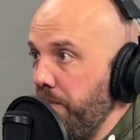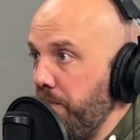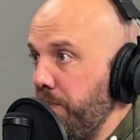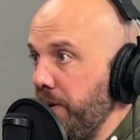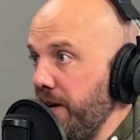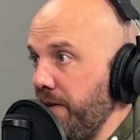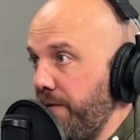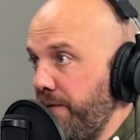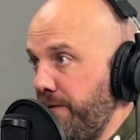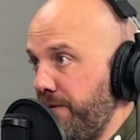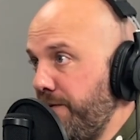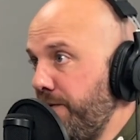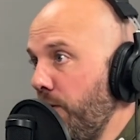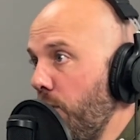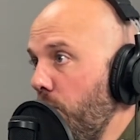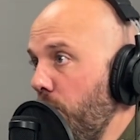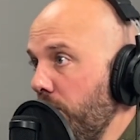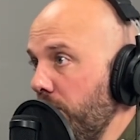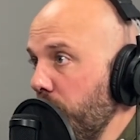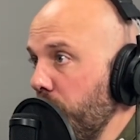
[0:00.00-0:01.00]

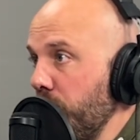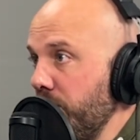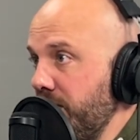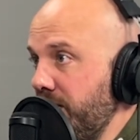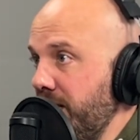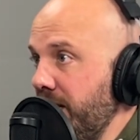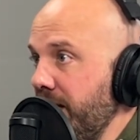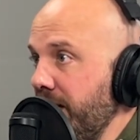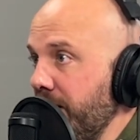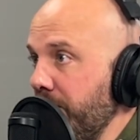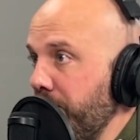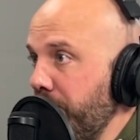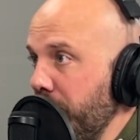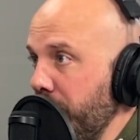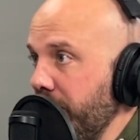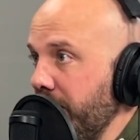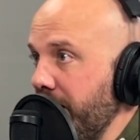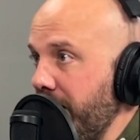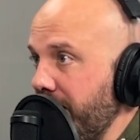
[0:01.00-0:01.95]
before we're sitting building an